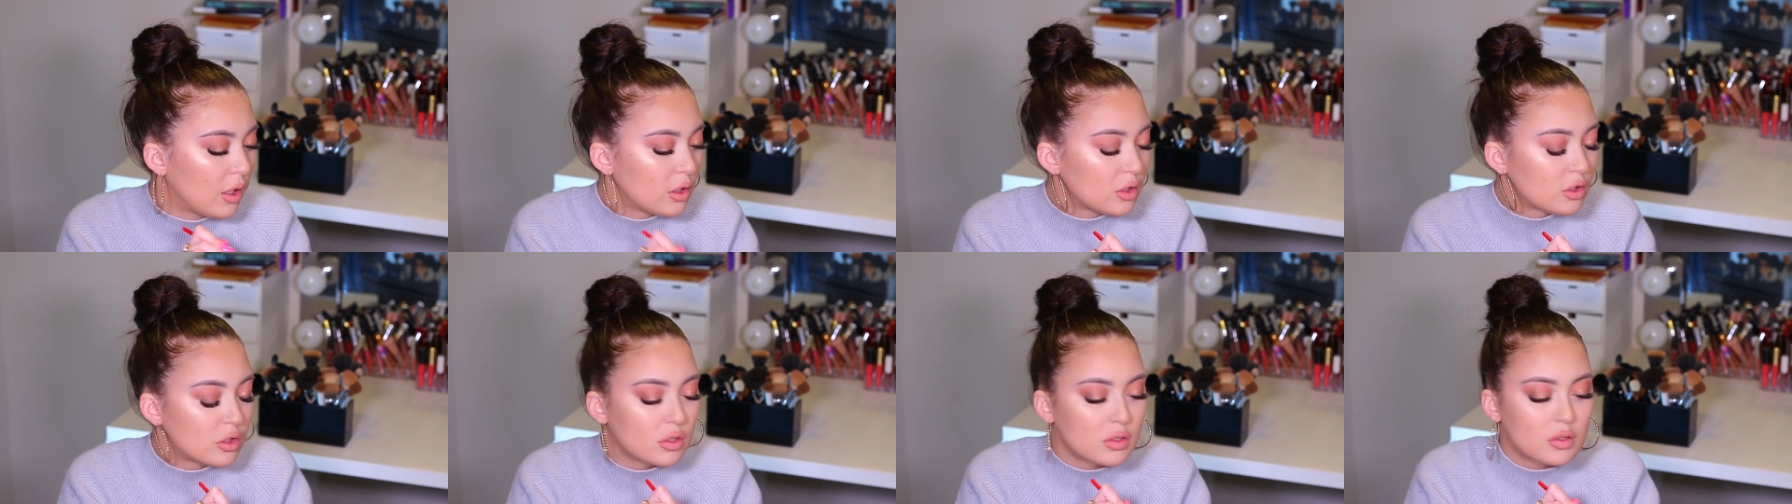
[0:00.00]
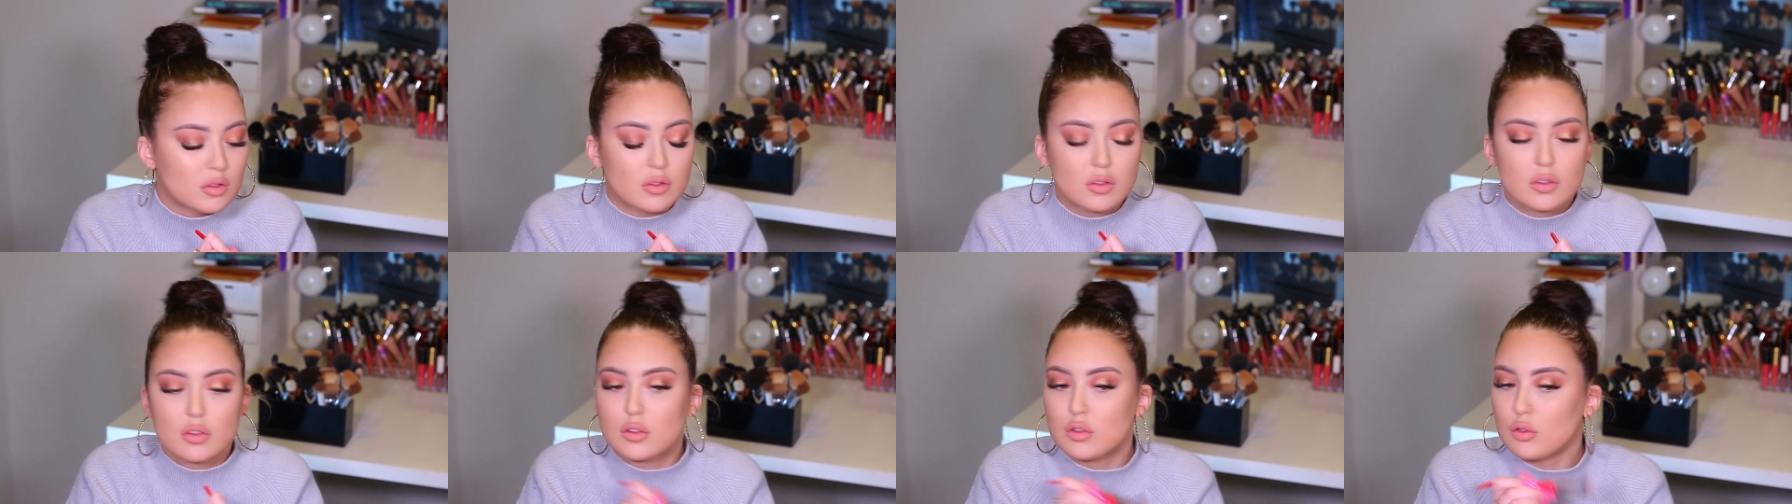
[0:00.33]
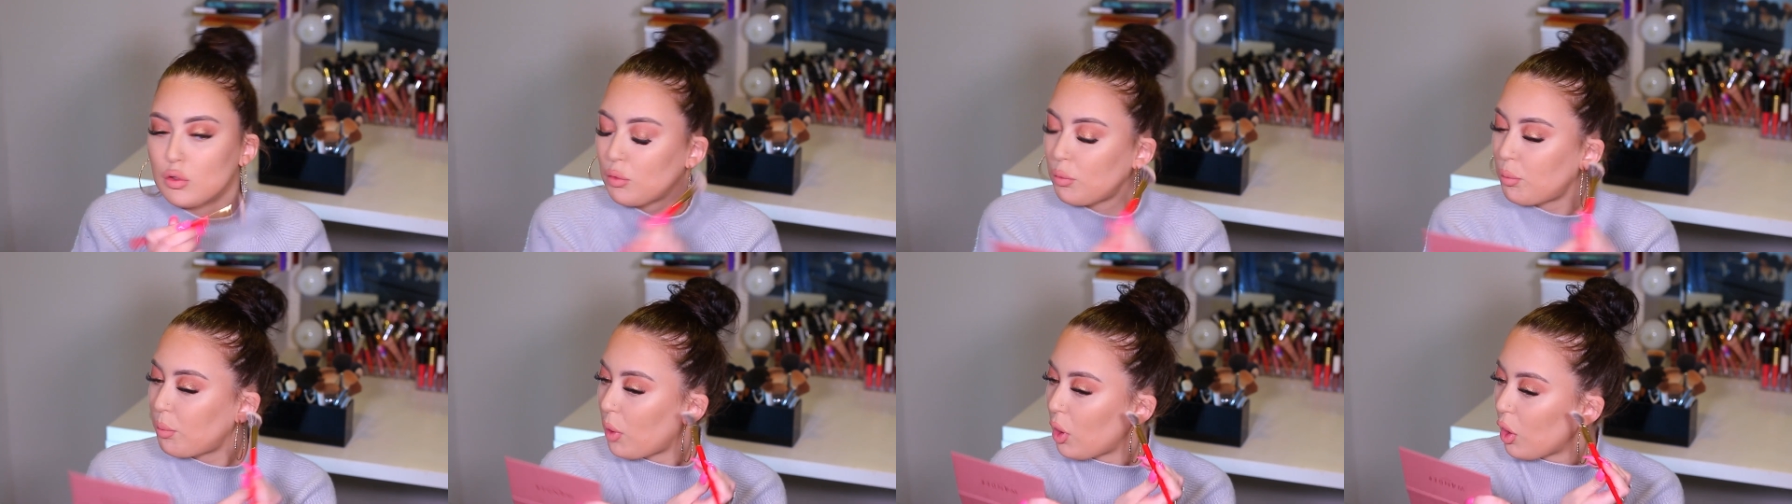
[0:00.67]
Just
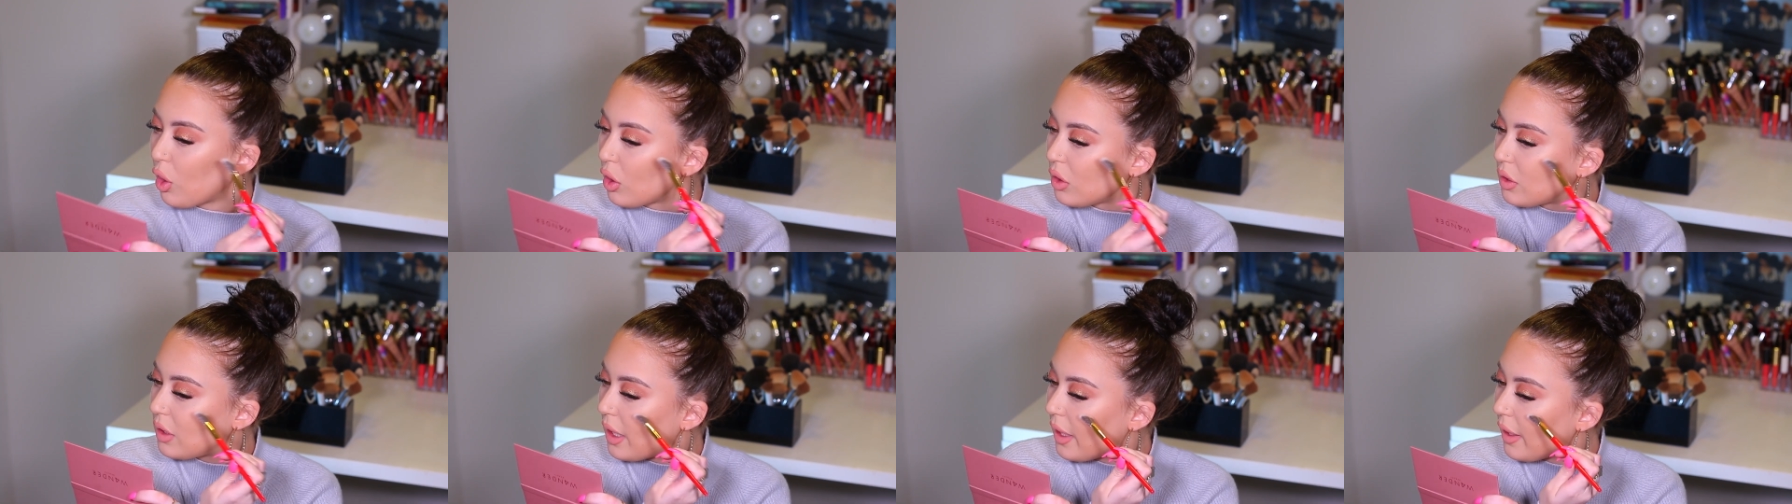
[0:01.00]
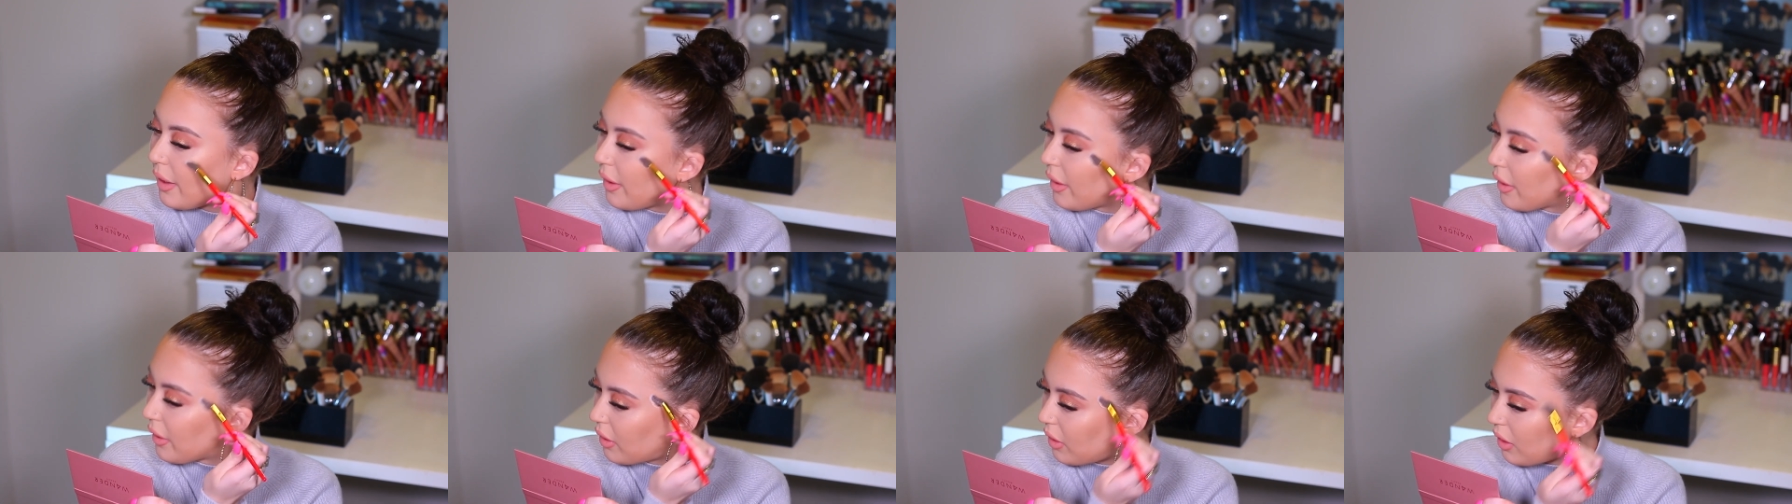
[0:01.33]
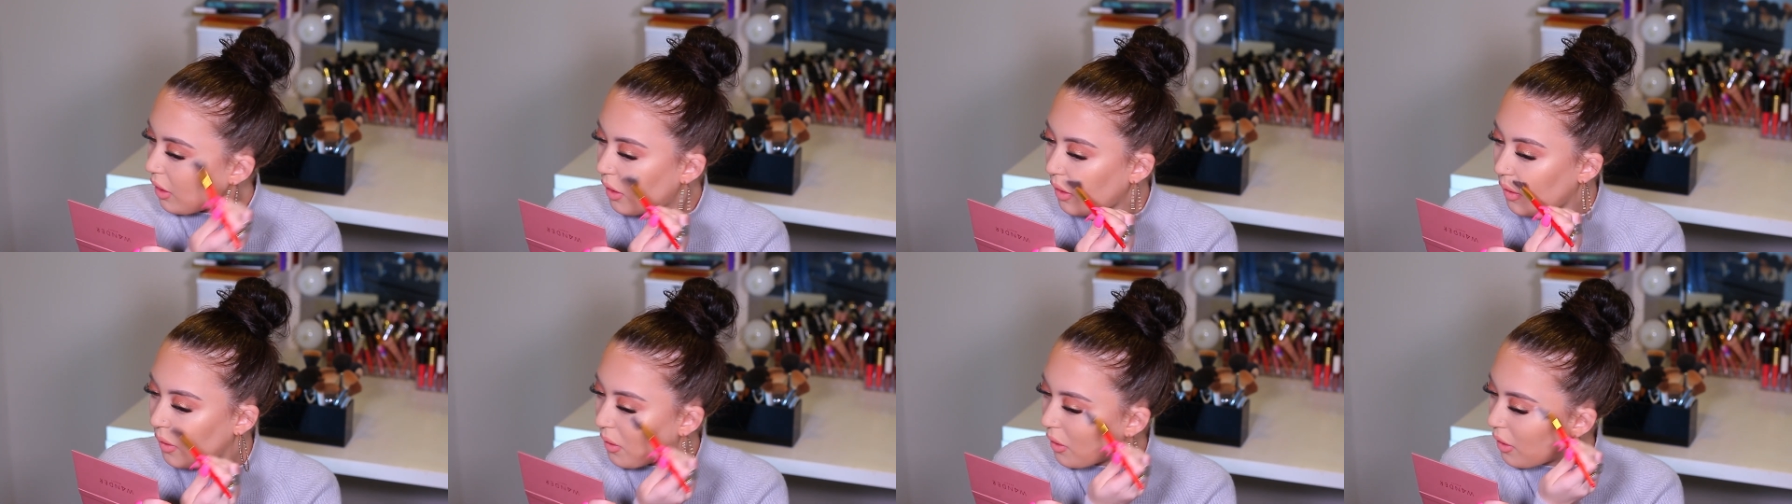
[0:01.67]
super
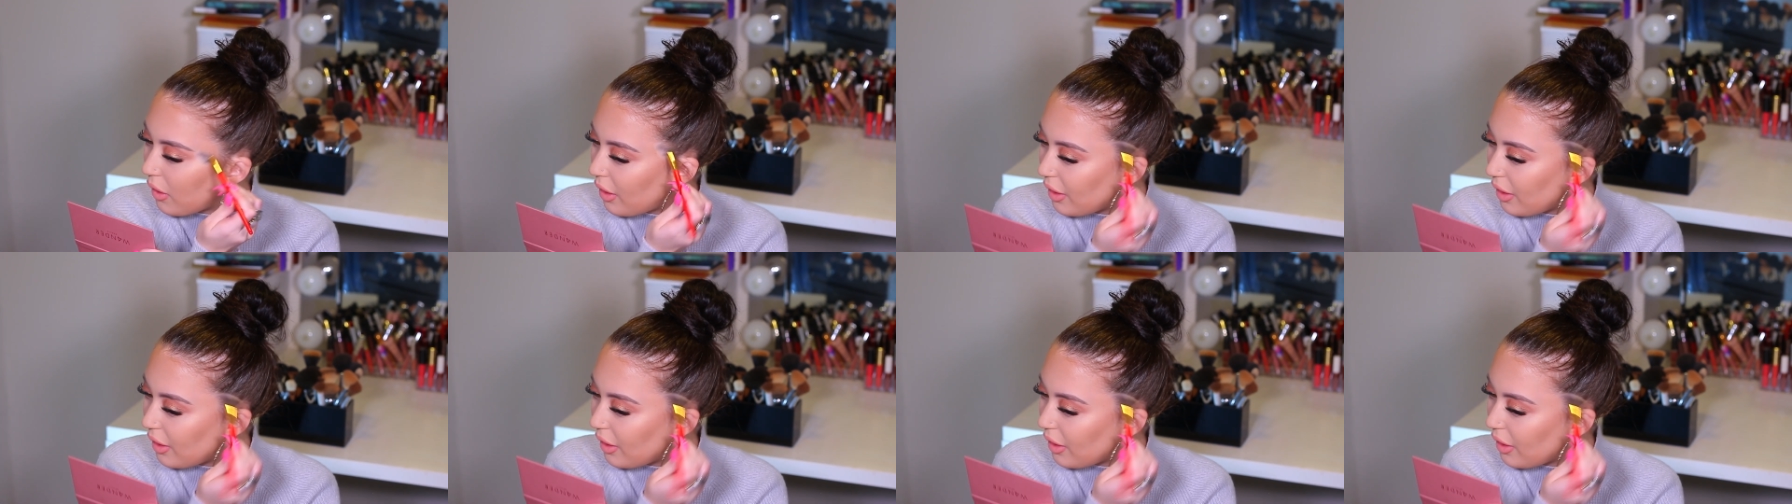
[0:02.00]
like,